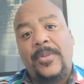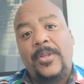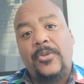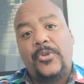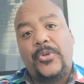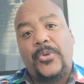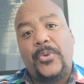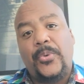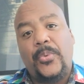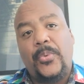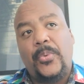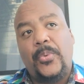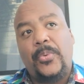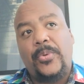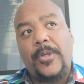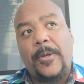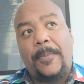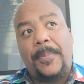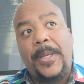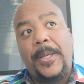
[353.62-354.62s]
to
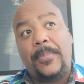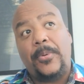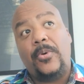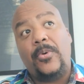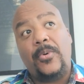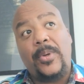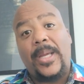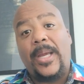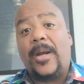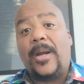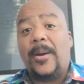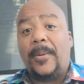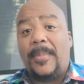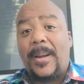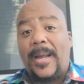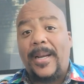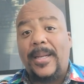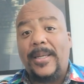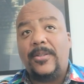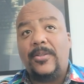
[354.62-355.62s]
people who care
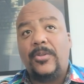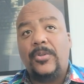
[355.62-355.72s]
about it.